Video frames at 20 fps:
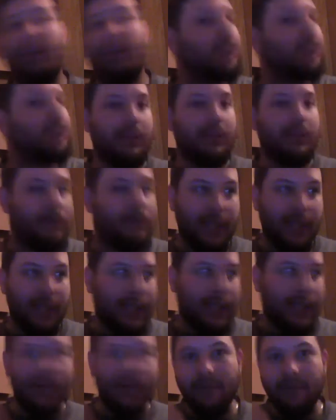And there'd be like
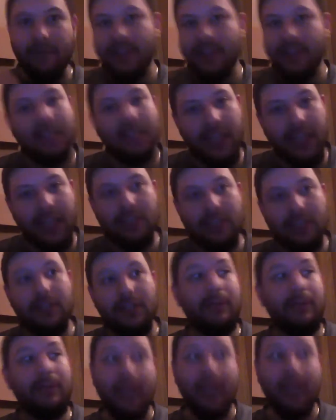an investigation or something.